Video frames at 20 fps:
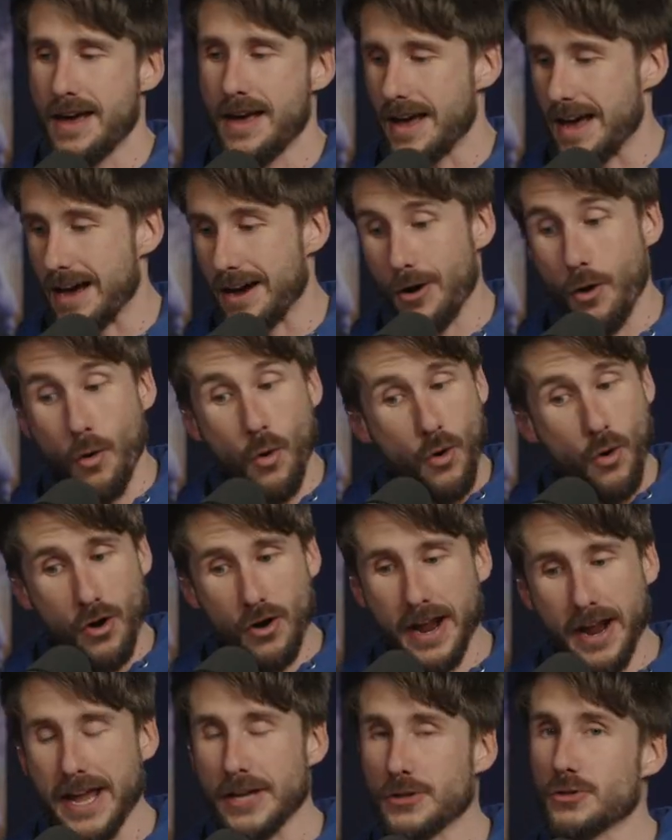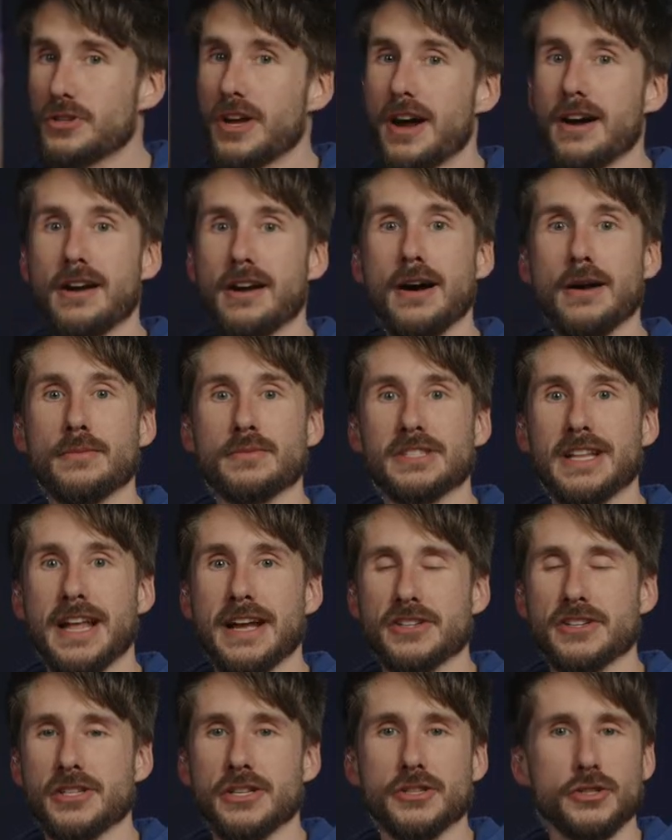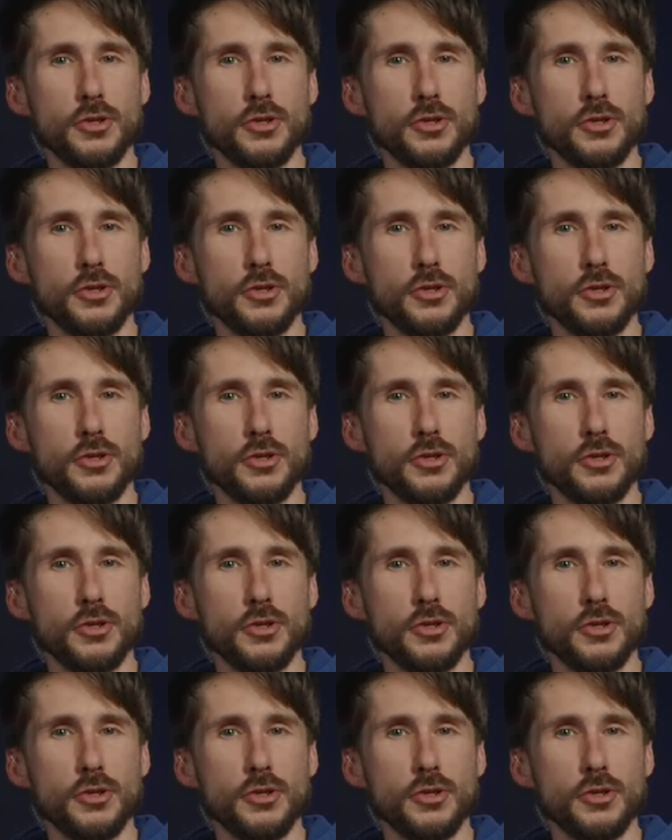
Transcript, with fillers: uh, or angel.com/son.